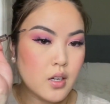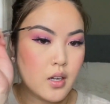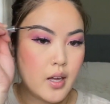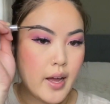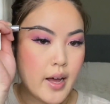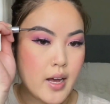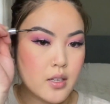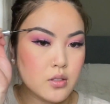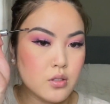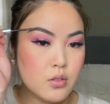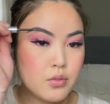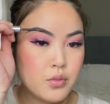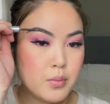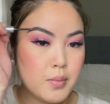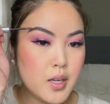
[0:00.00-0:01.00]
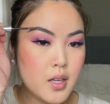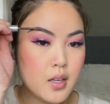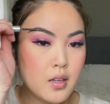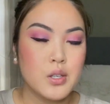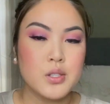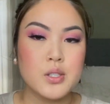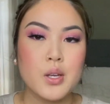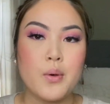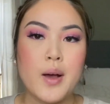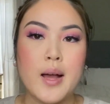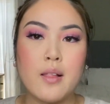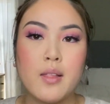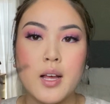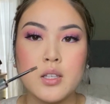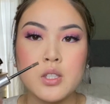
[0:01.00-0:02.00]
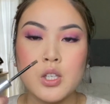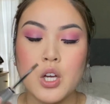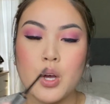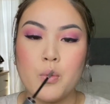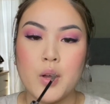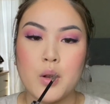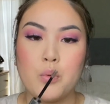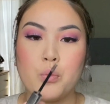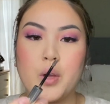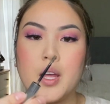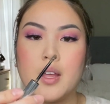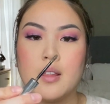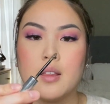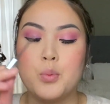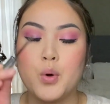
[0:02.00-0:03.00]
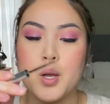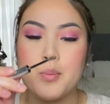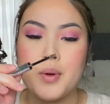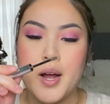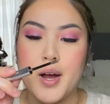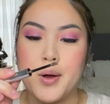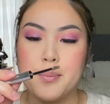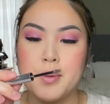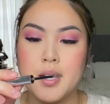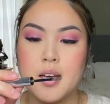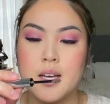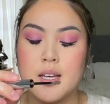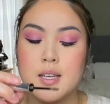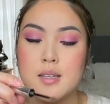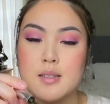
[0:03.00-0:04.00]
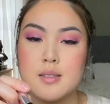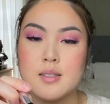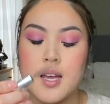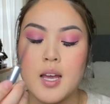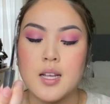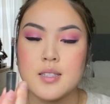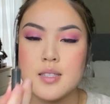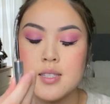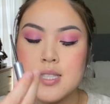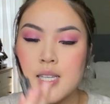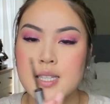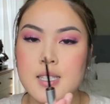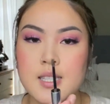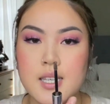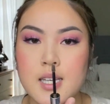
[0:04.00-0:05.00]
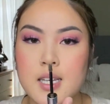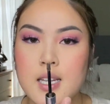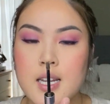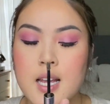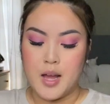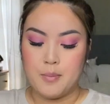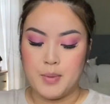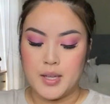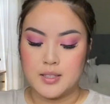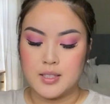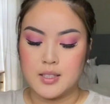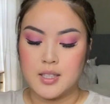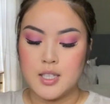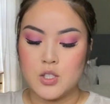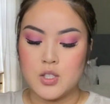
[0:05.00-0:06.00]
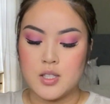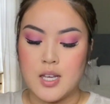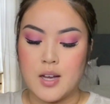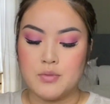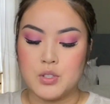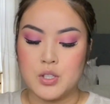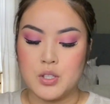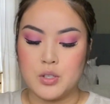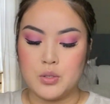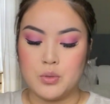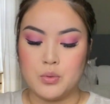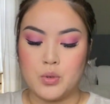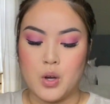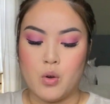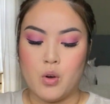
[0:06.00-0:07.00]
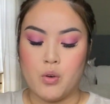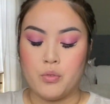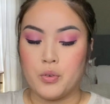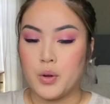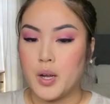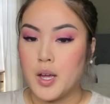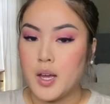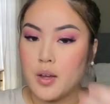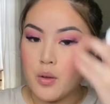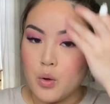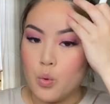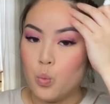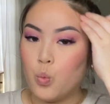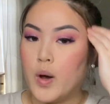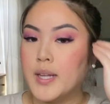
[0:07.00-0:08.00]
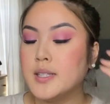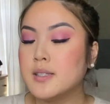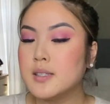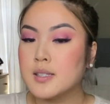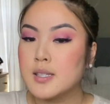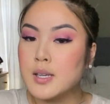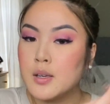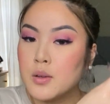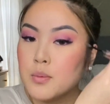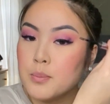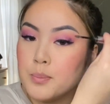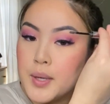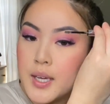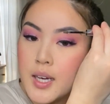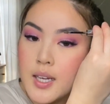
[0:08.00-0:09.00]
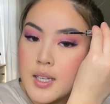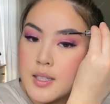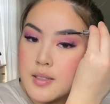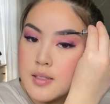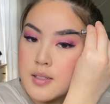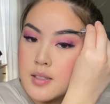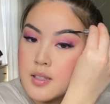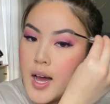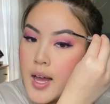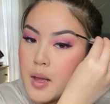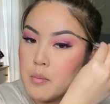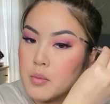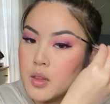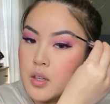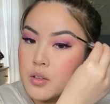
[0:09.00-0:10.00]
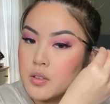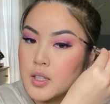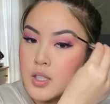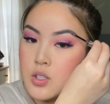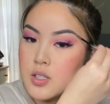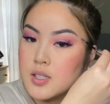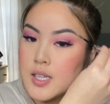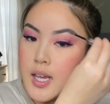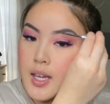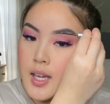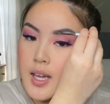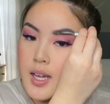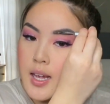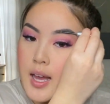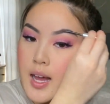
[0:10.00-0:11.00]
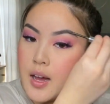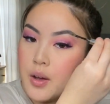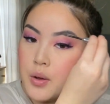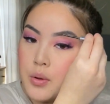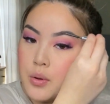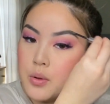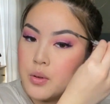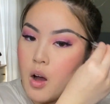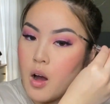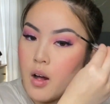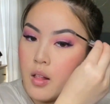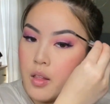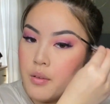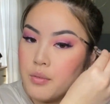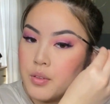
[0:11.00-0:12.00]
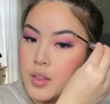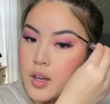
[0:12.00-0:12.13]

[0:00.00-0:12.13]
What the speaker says: a hassle for me. So I like to go in with Boy Brow because it's tinted. I basically just have to go over it once because I'm literally just taking out all of